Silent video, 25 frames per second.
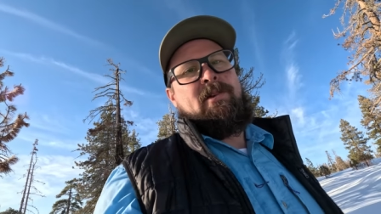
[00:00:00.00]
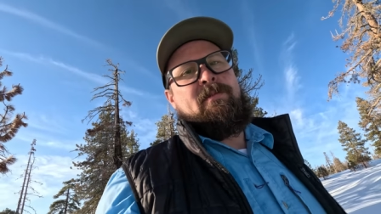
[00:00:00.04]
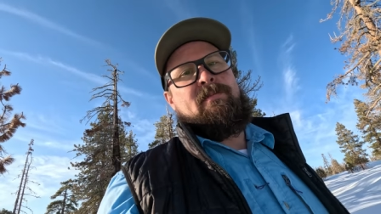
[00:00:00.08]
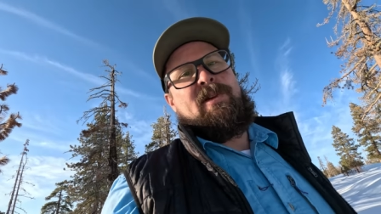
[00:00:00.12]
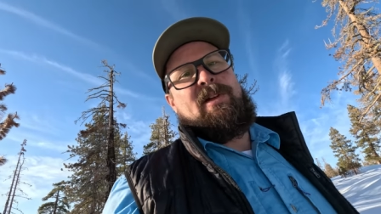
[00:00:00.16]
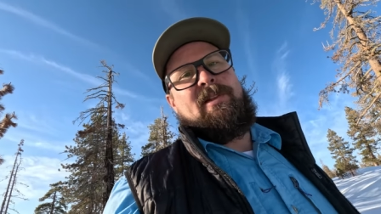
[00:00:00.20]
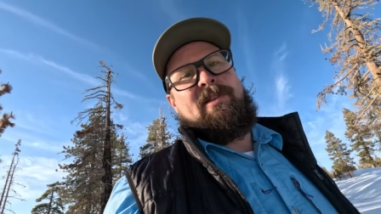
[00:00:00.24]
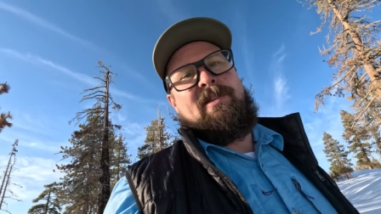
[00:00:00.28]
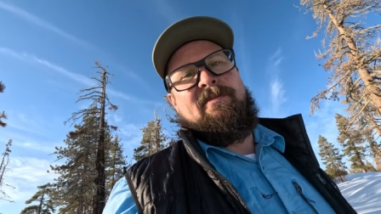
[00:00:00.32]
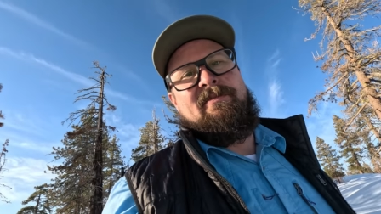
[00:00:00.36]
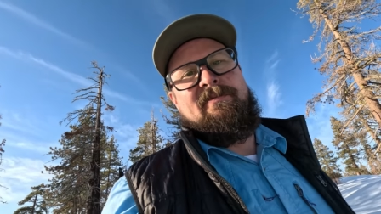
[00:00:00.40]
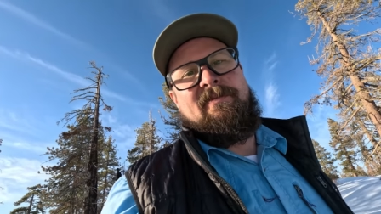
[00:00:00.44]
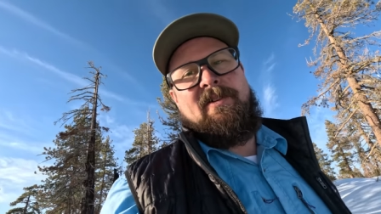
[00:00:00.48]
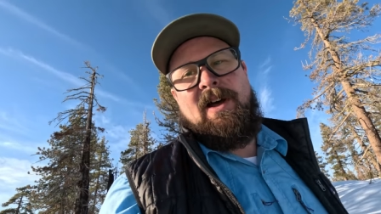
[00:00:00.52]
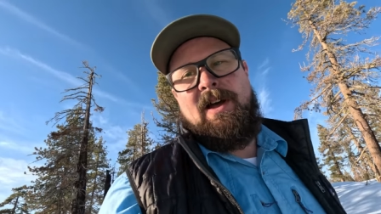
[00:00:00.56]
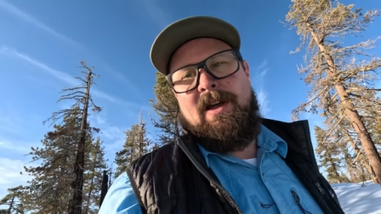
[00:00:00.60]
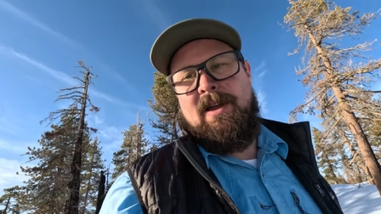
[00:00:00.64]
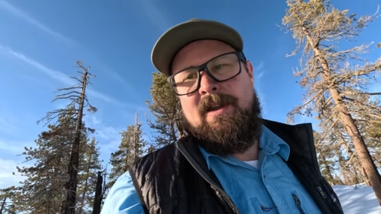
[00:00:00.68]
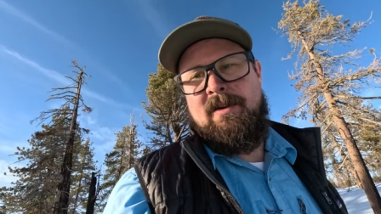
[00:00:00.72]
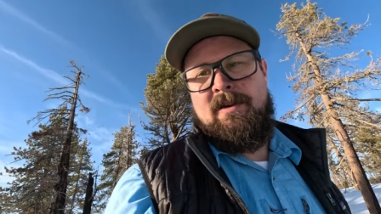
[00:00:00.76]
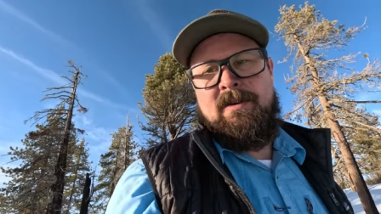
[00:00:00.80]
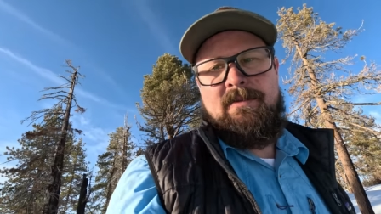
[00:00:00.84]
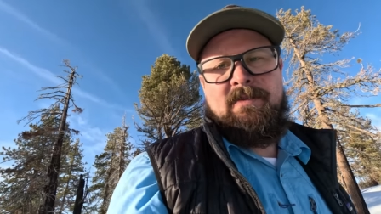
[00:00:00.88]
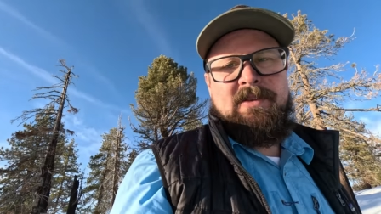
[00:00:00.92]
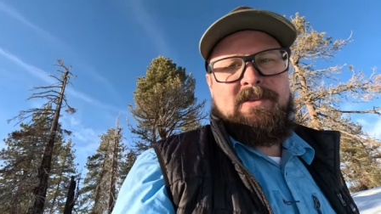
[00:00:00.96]
to build a
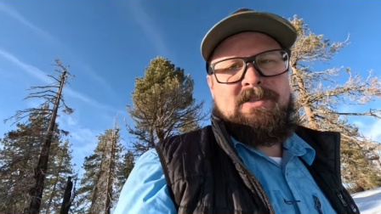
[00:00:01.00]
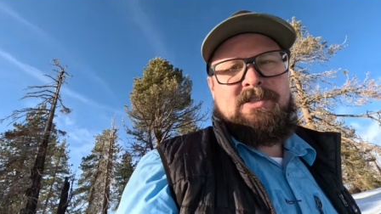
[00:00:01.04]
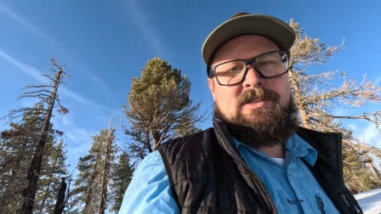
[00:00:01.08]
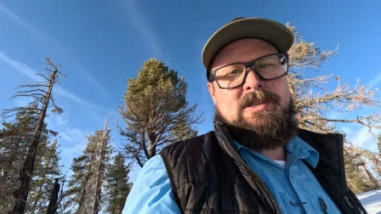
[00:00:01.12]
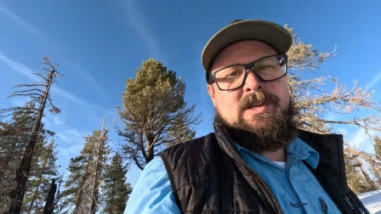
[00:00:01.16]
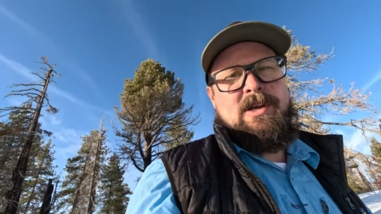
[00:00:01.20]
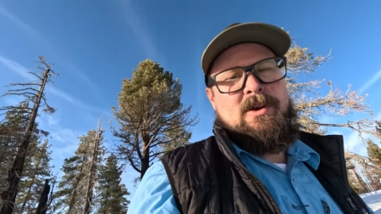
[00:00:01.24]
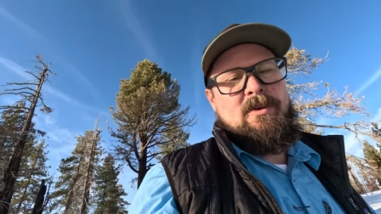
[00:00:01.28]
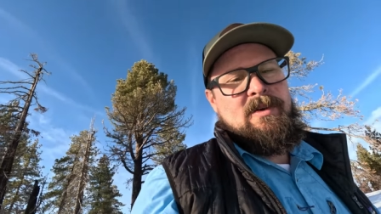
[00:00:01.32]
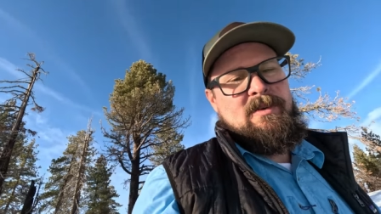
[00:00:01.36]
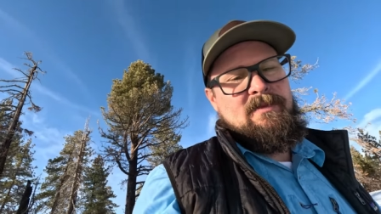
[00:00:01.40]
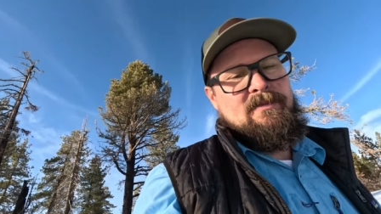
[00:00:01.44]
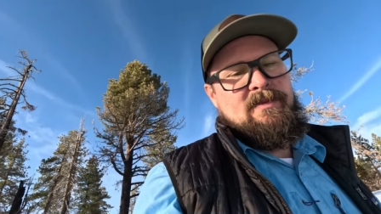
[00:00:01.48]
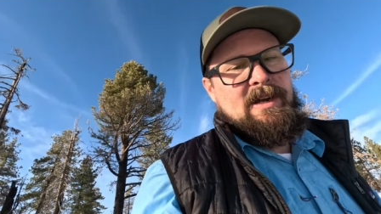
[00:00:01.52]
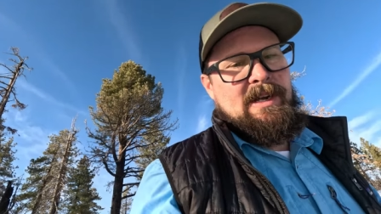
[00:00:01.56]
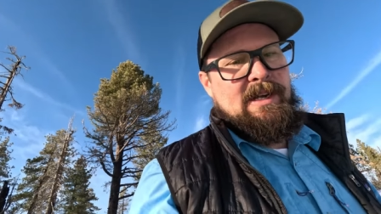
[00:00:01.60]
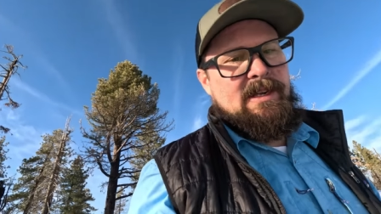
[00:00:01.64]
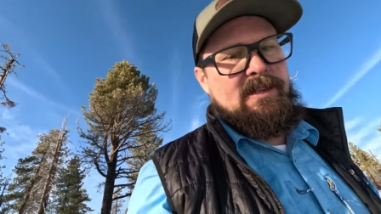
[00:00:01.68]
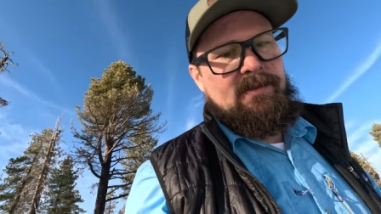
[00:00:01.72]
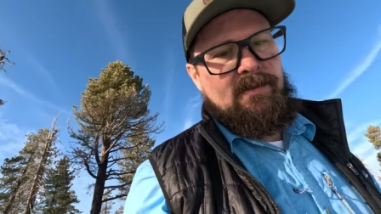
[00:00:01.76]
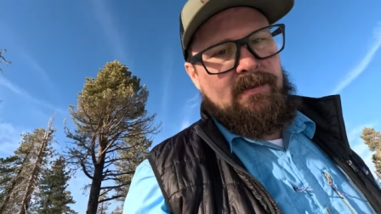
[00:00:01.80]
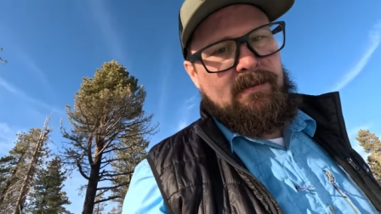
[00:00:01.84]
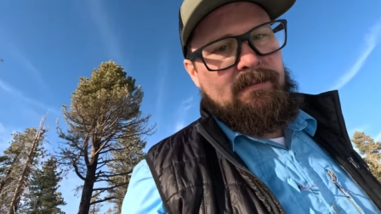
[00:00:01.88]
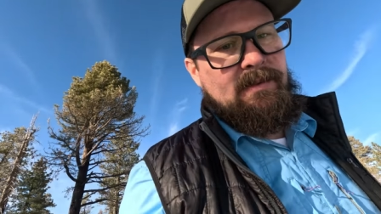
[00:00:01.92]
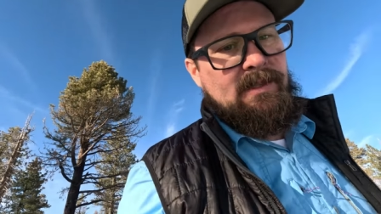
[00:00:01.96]
fire in the snow
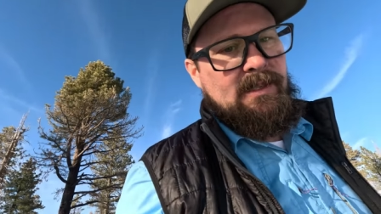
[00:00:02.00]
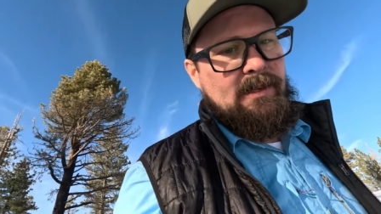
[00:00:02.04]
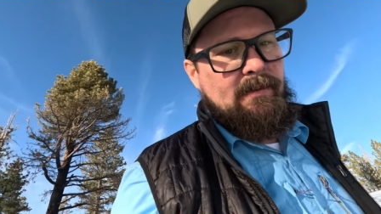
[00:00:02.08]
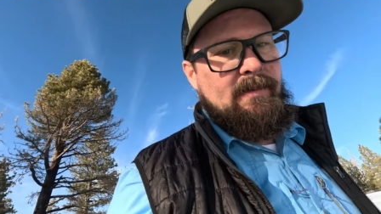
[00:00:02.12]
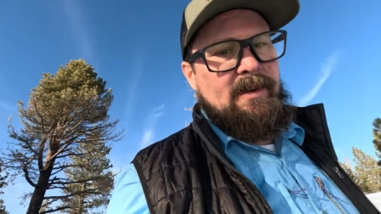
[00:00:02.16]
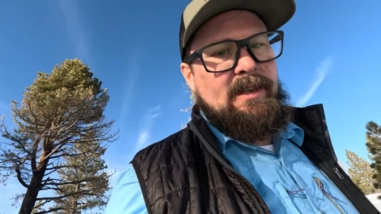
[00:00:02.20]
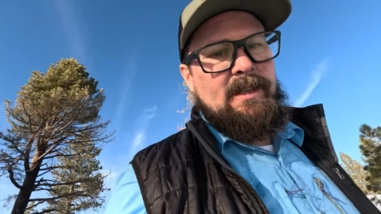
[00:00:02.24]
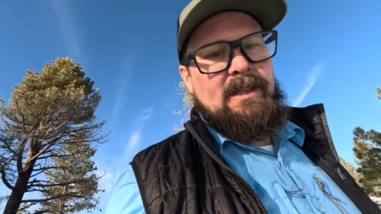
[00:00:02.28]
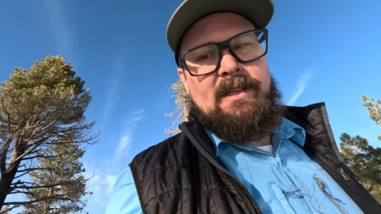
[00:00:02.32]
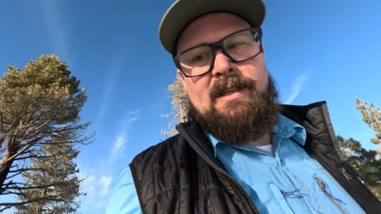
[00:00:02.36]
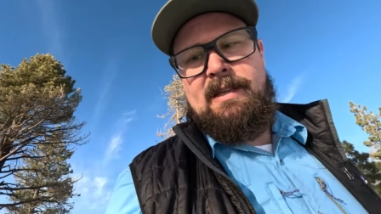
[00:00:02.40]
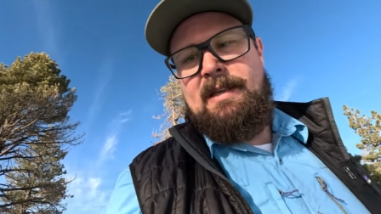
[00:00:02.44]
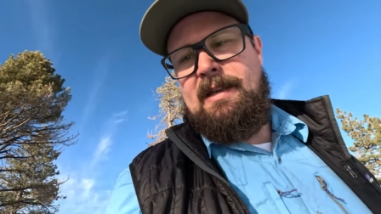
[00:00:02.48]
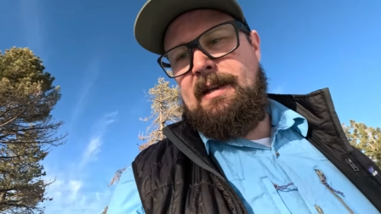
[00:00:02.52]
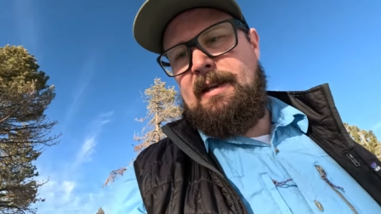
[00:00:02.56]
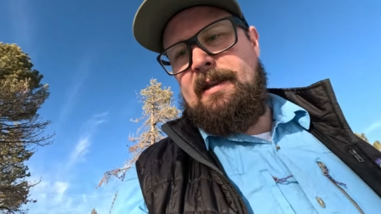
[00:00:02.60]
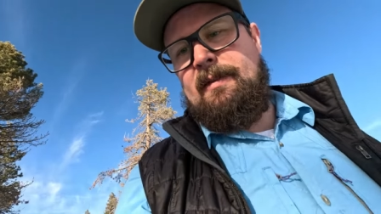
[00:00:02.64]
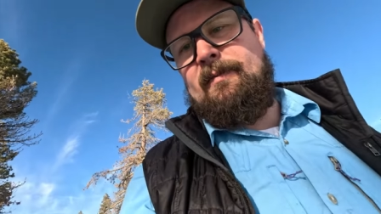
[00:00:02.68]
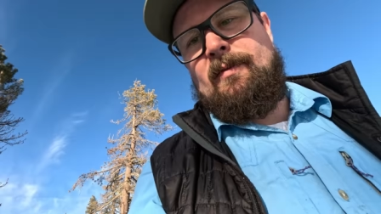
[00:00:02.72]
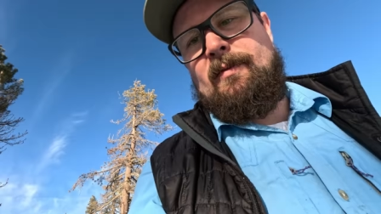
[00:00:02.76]
advice from somebody that can't